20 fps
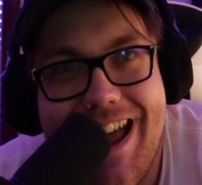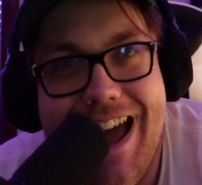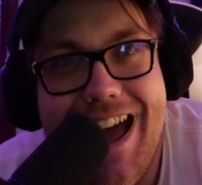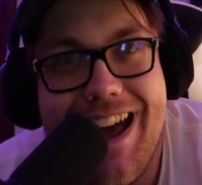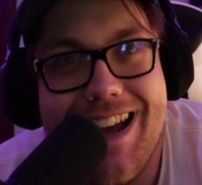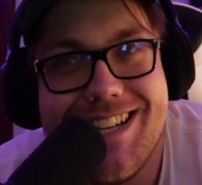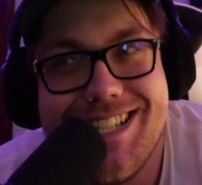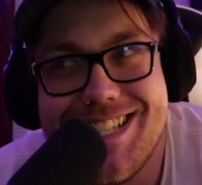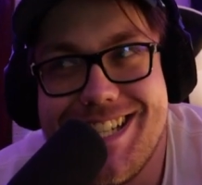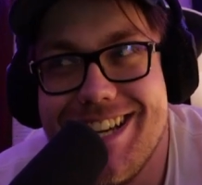
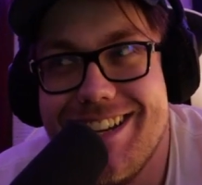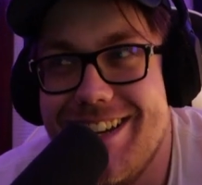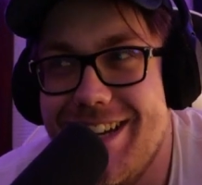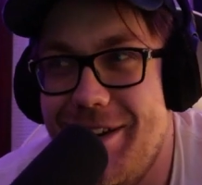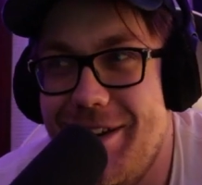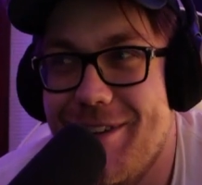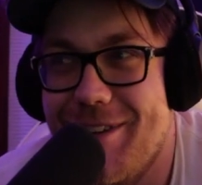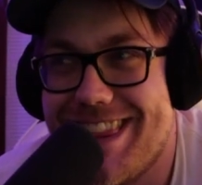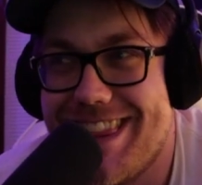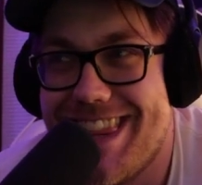actually
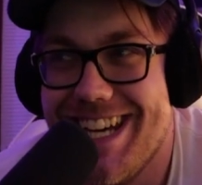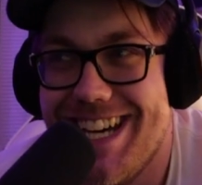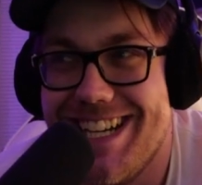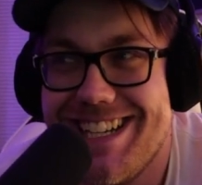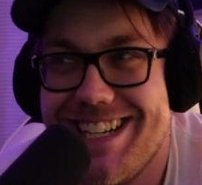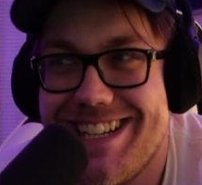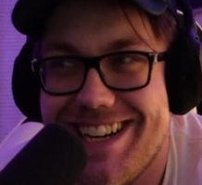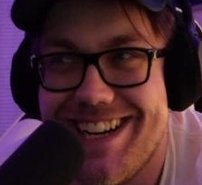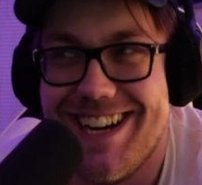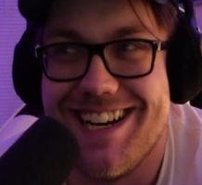what the
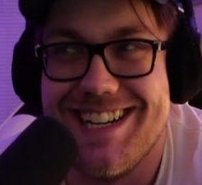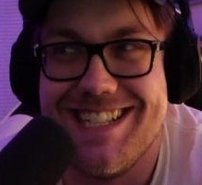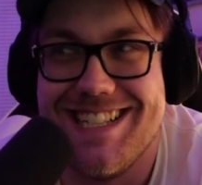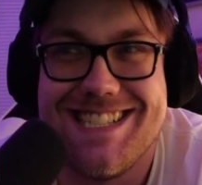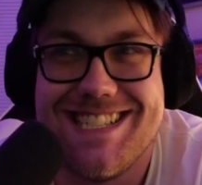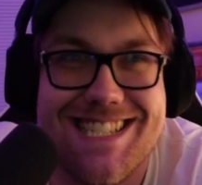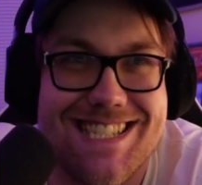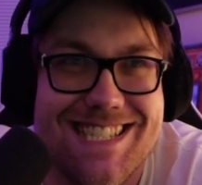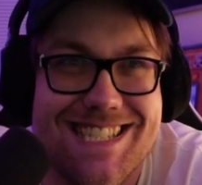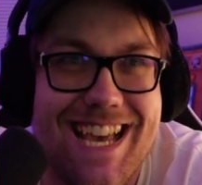
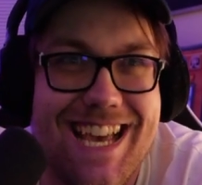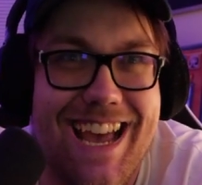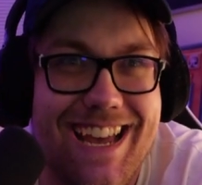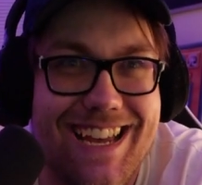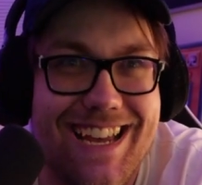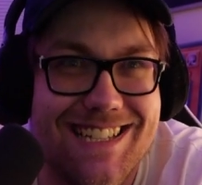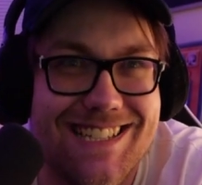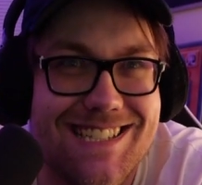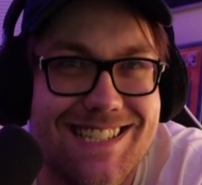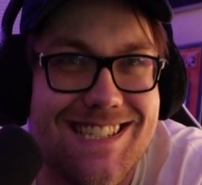card
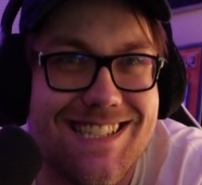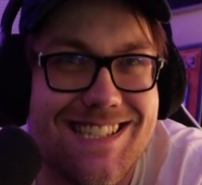says